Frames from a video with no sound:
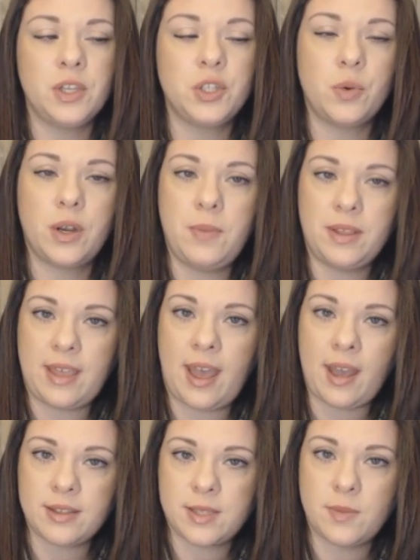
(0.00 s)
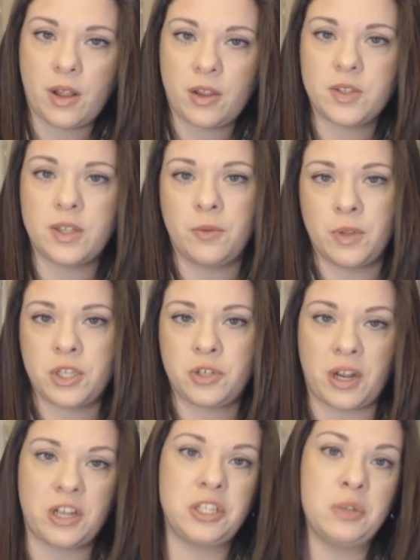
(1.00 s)
She wanted to make the hat smaller so when it
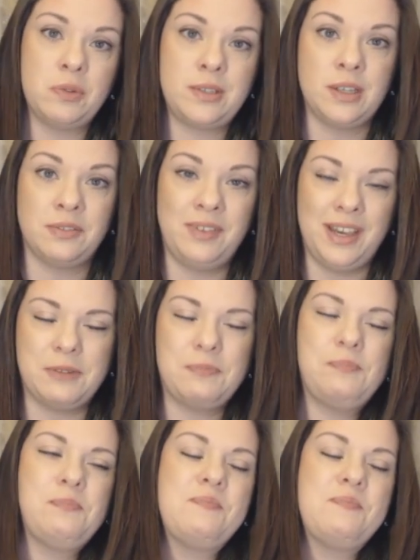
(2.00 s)
stretched, it would still fit.